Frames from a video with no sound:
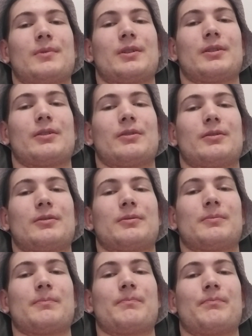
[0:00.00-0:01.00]
I don't know.
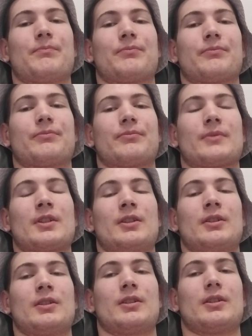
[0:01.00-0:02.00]

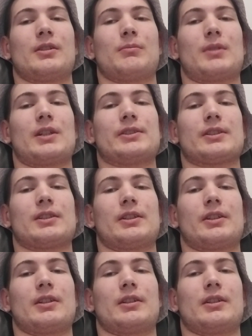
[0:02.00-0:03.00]
And
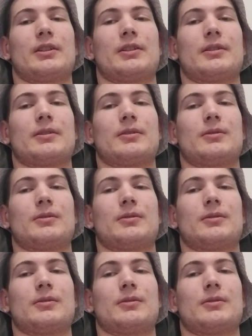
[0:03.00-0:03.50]
basically, yeah,